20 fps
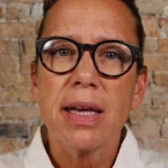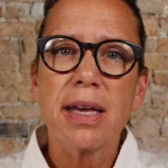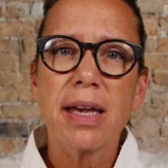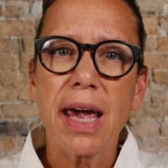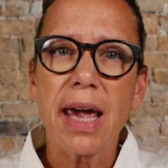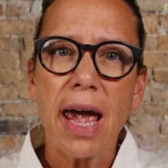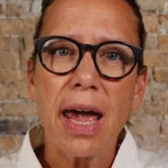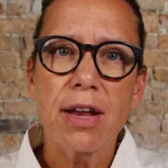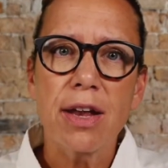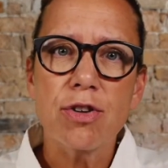
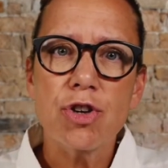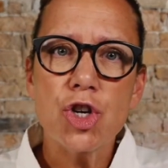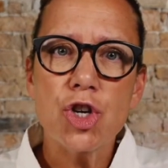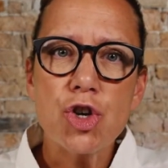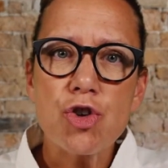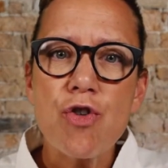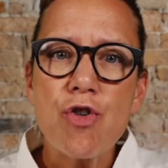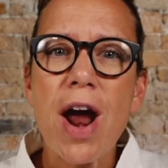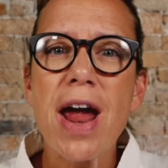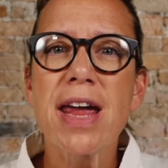get
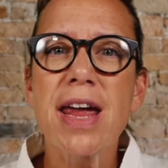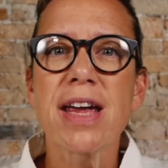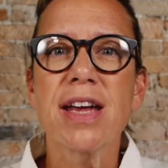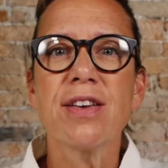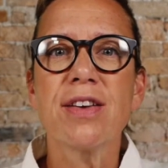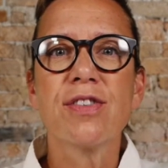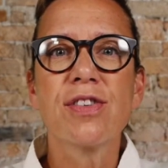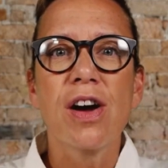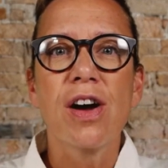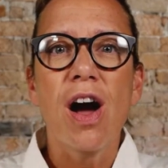
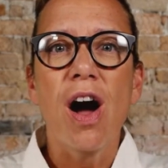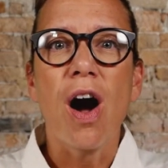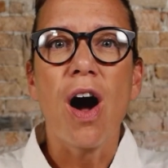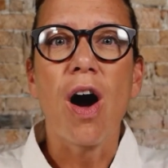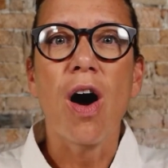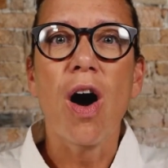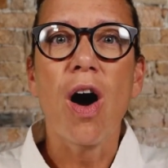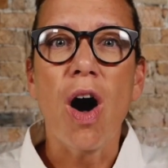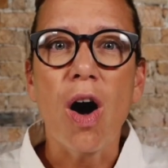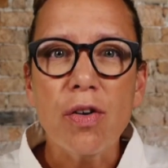trained
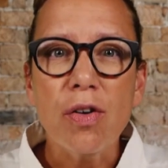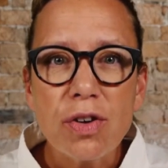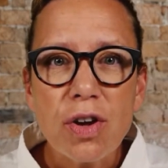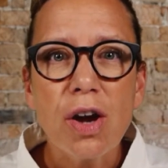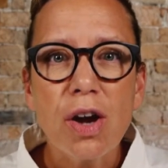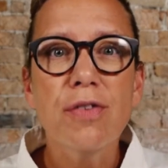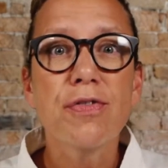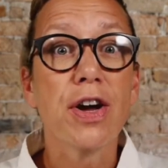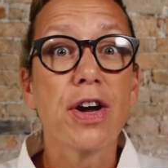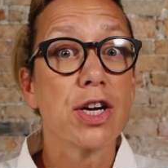on
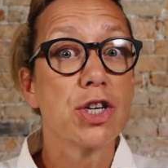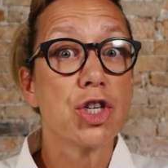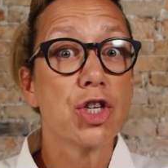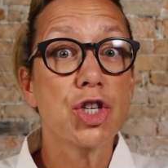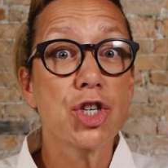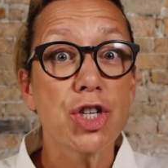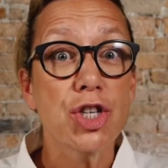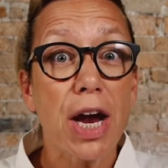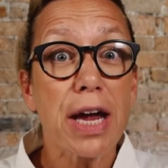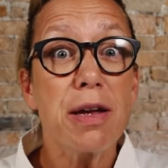kind of a
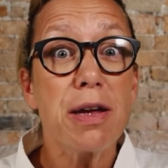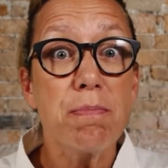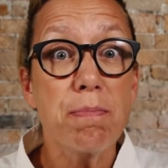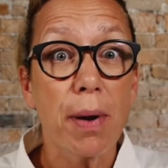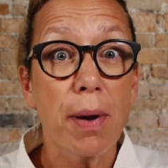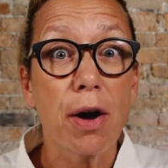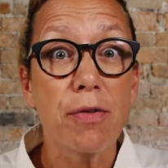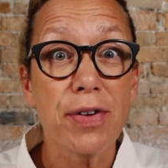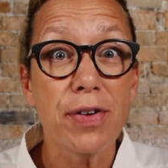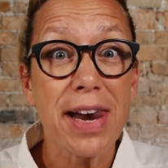shape
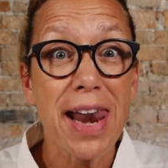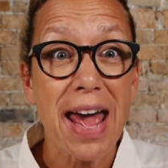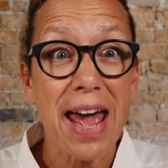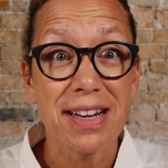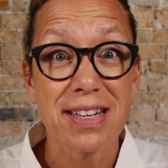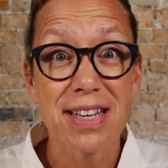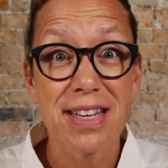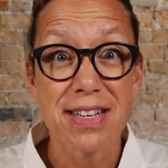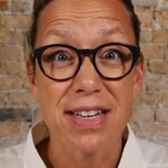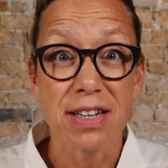of a
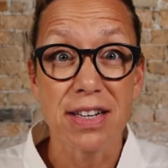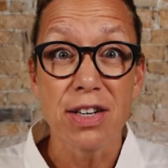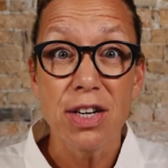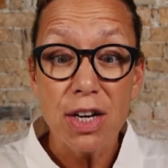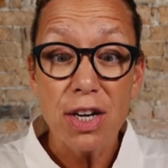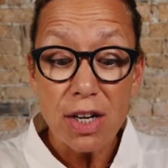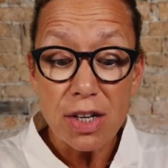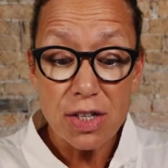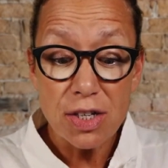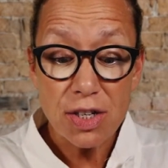lesson
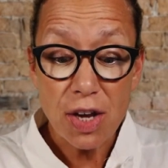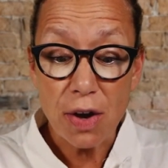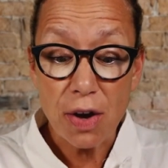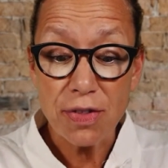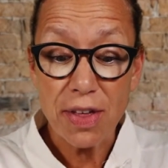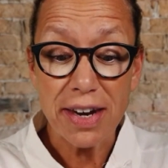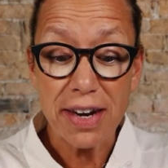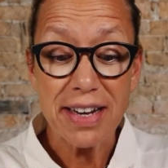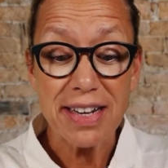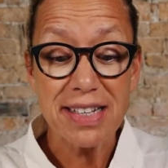so
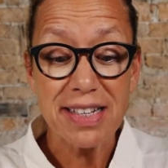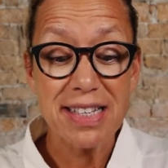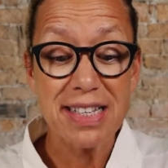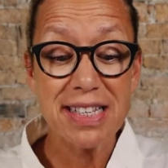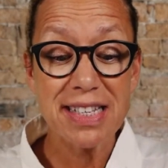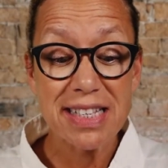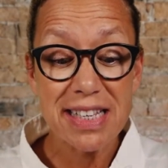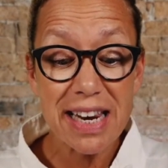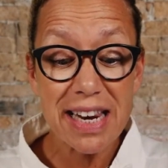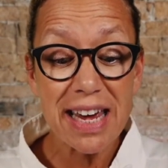that it's
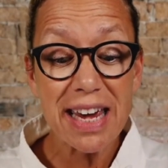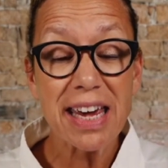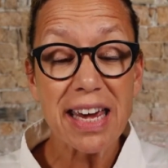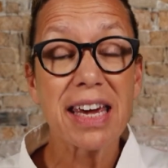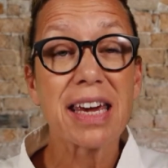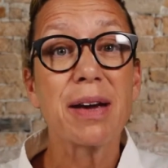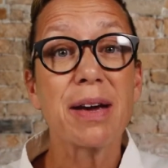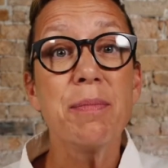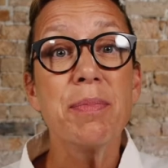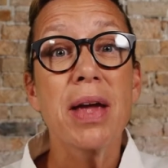
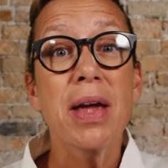slick